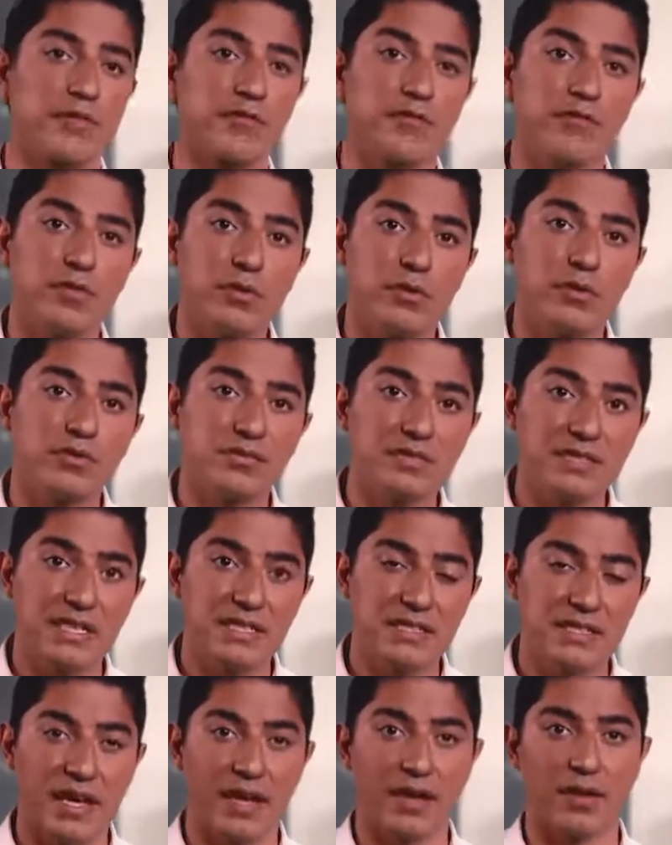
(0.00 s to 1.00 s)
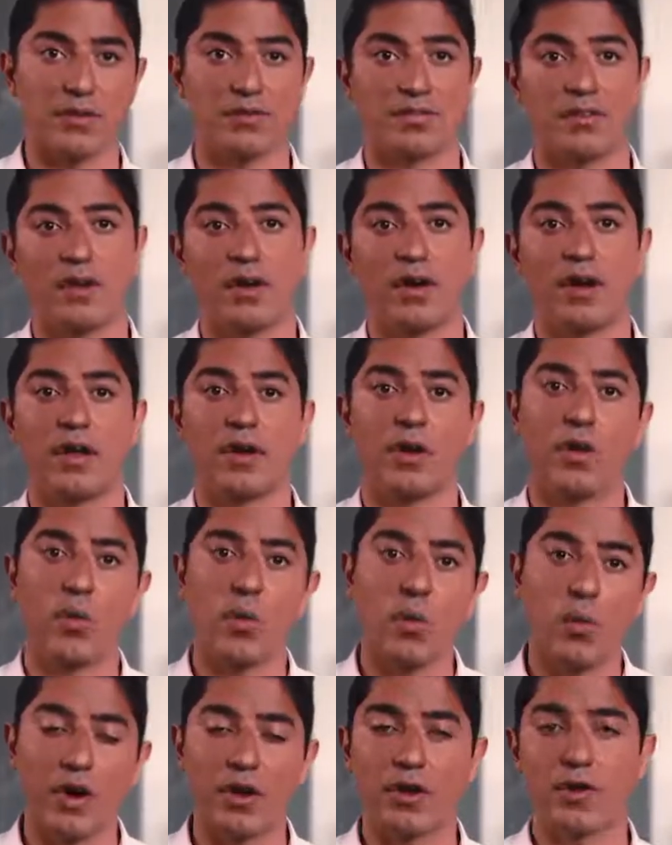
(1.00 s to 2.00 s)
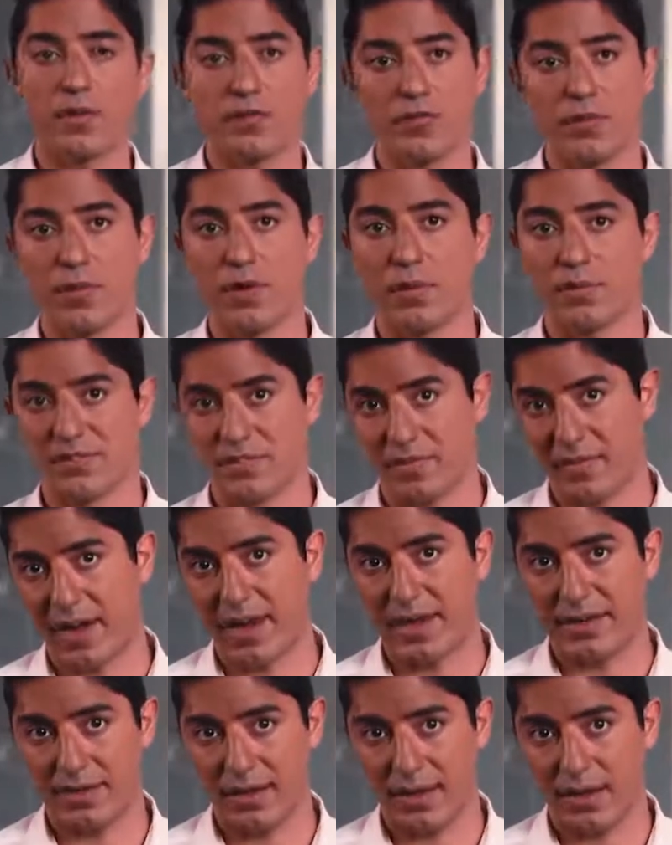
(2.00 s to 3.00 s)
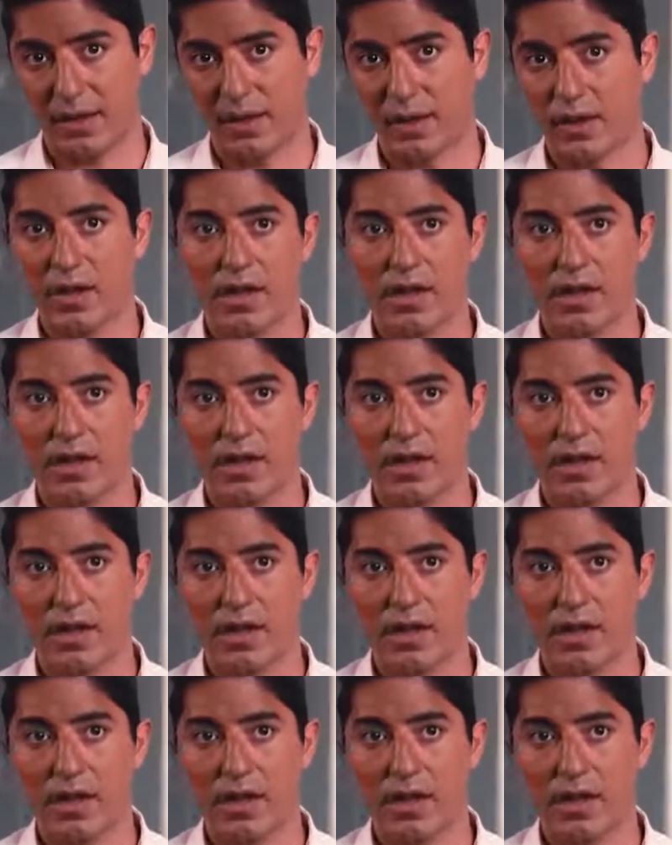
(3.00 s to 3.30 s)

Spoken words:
full details on what are the forms of ID.